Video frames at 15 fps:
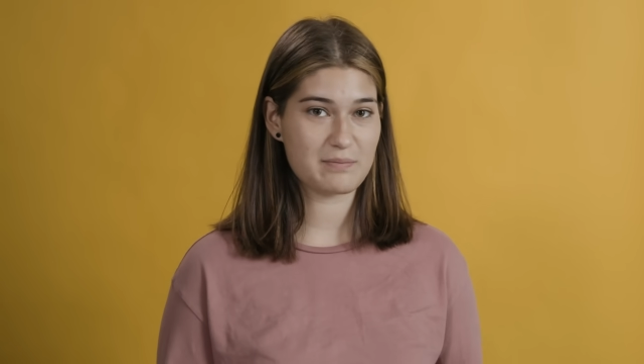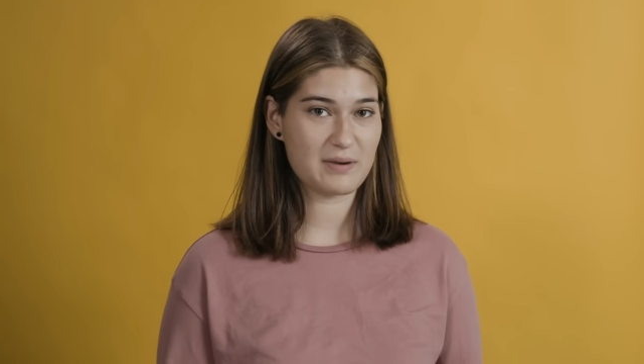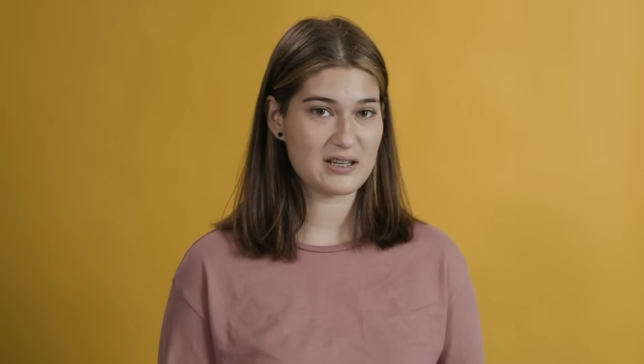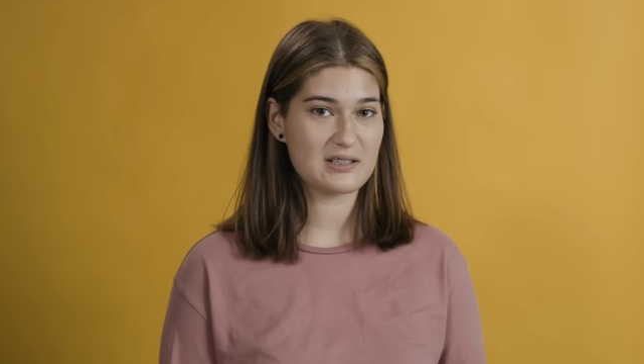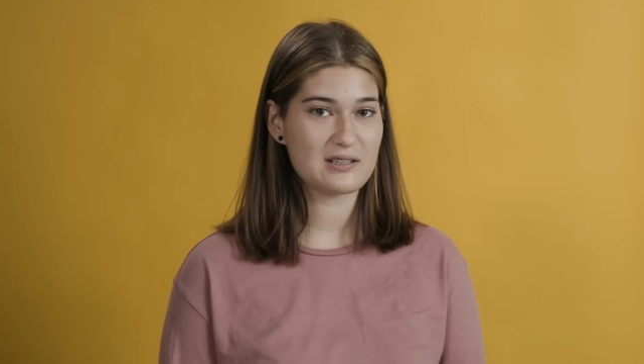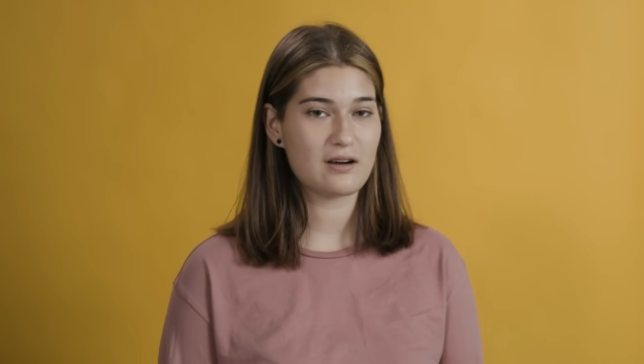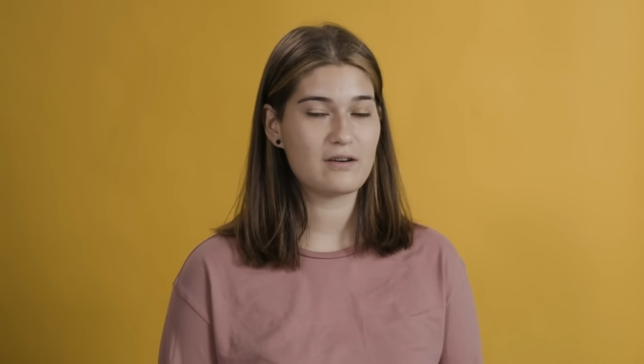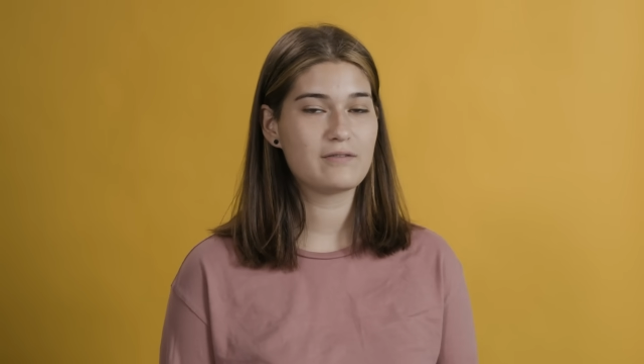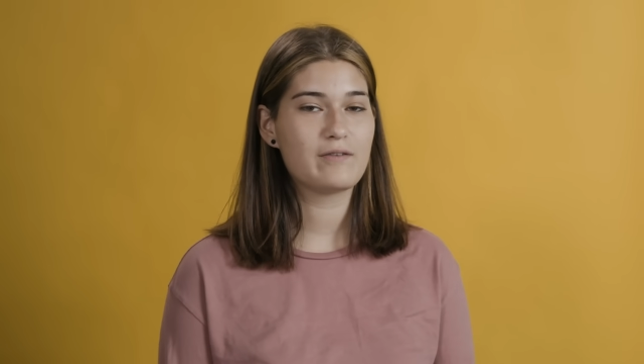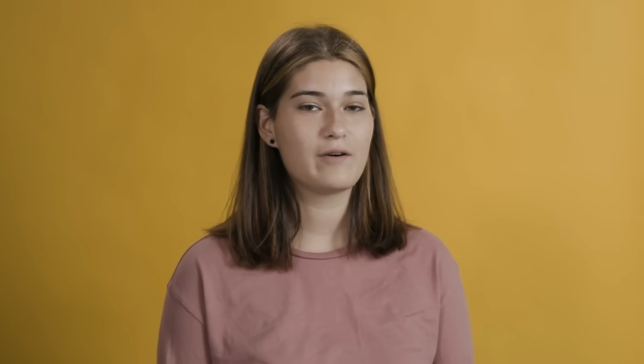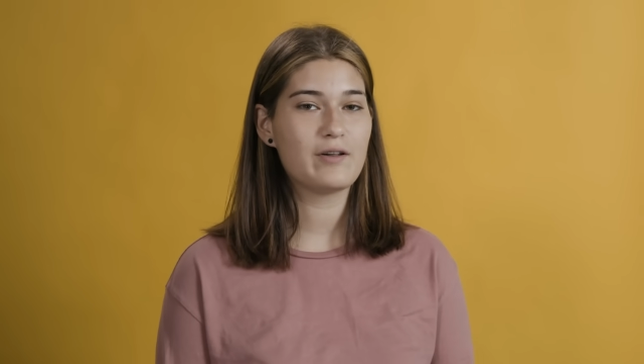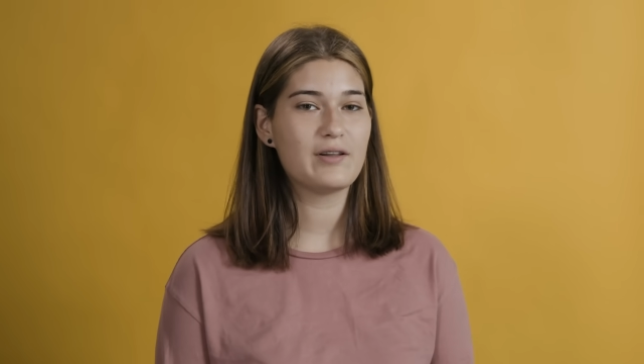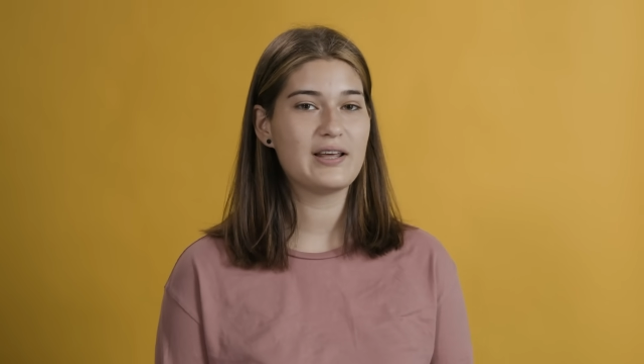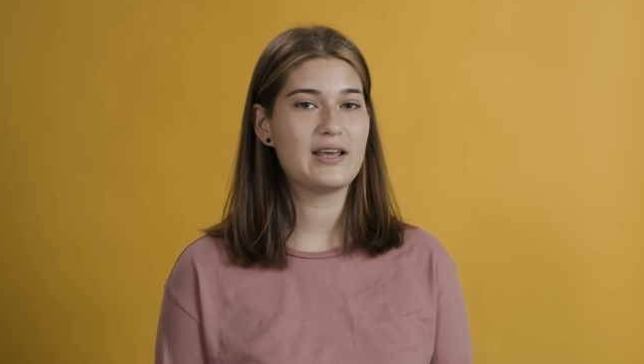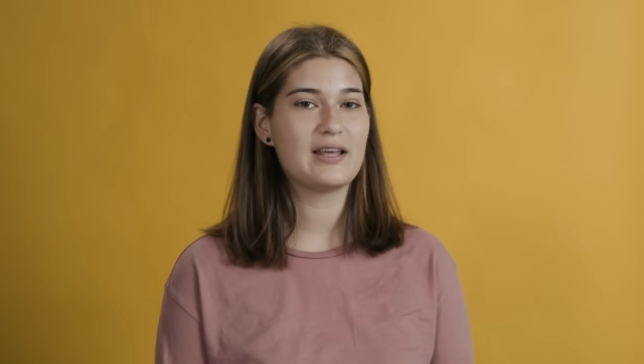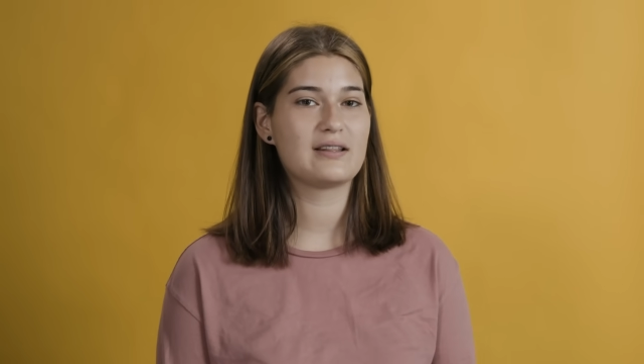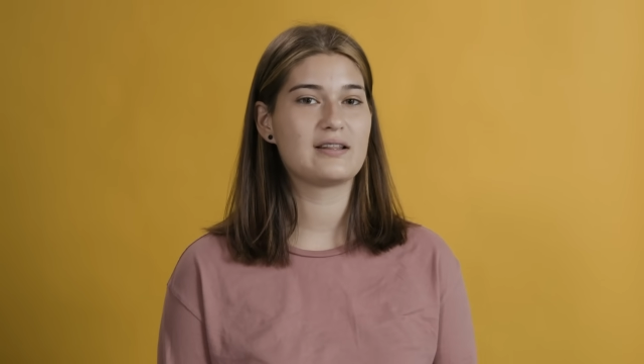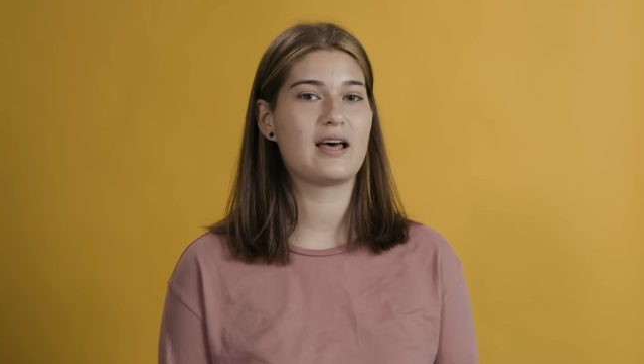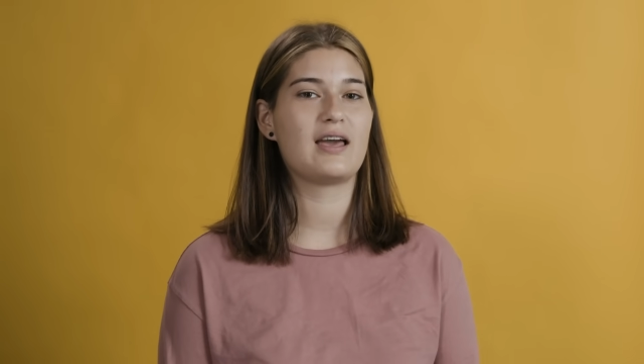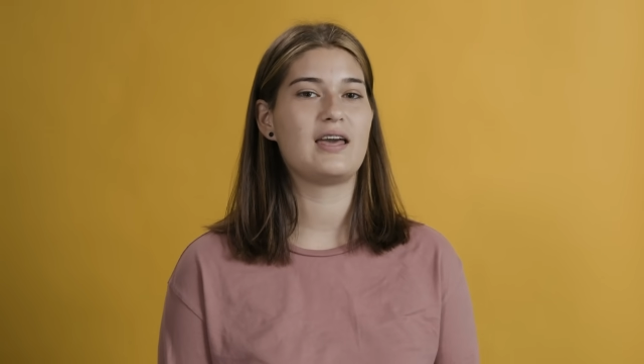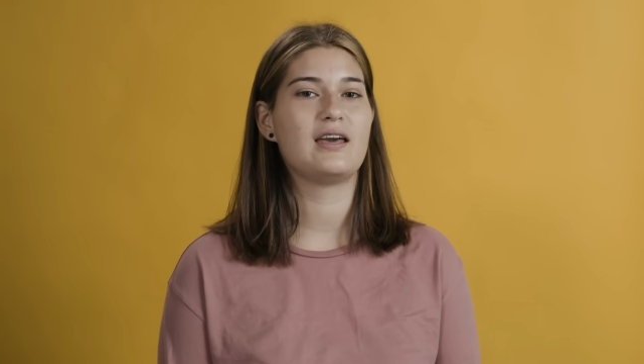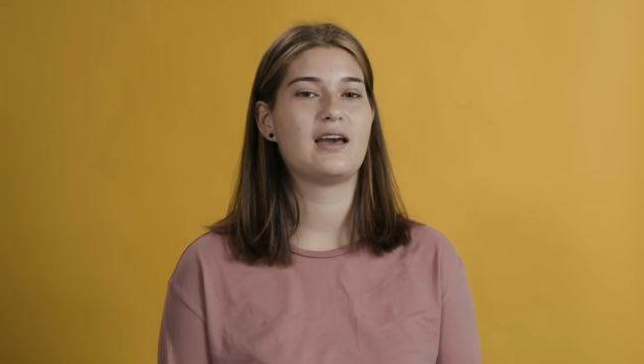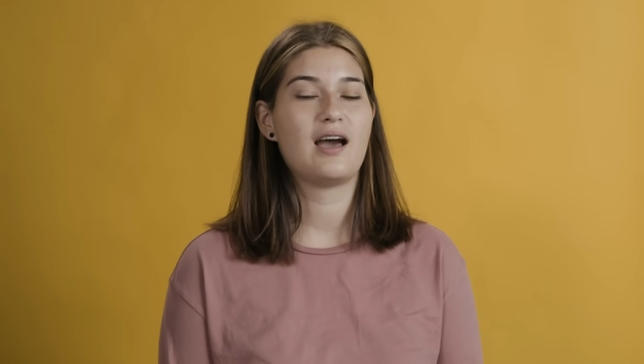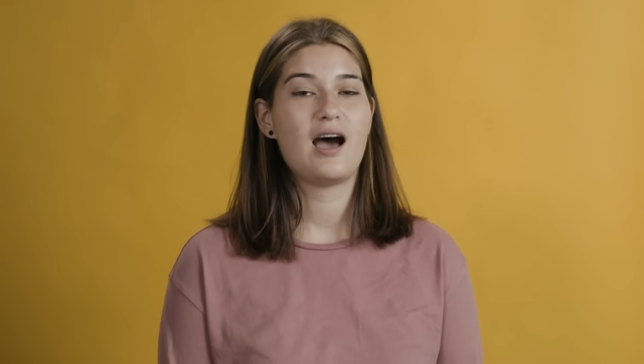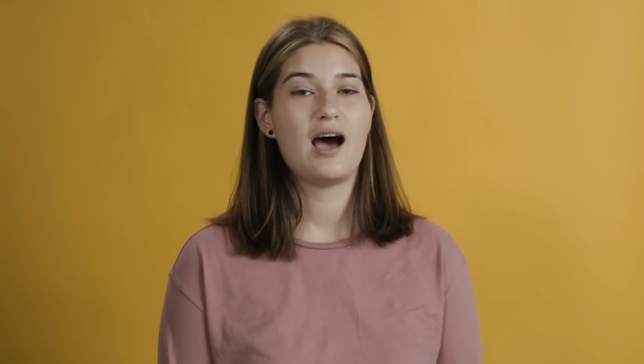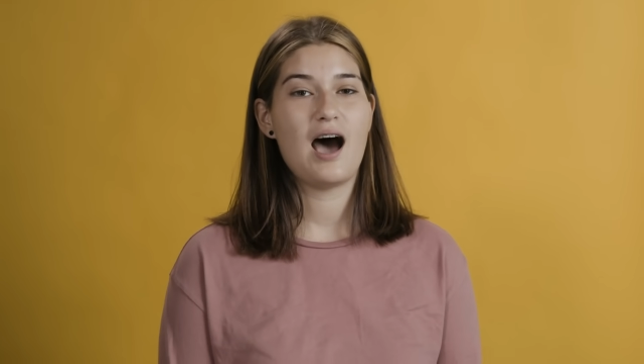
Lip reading: myself fully, and like